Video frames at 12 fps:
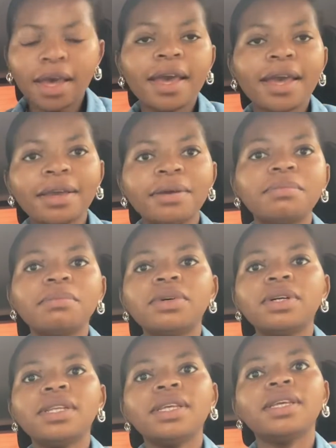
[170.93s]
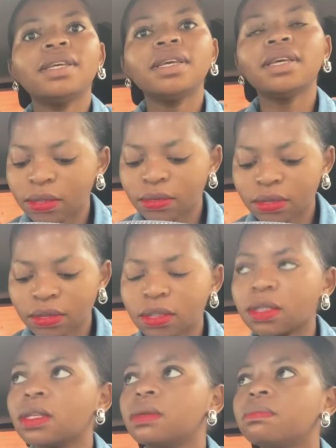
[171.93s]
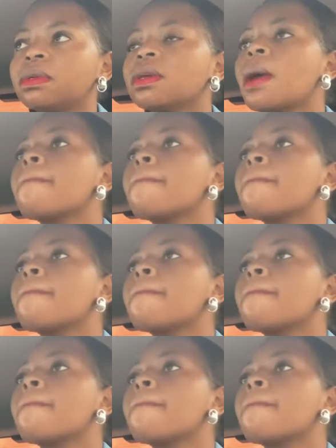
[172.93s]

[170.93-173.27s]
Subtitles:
Hey, good morning. I'm so sleepy.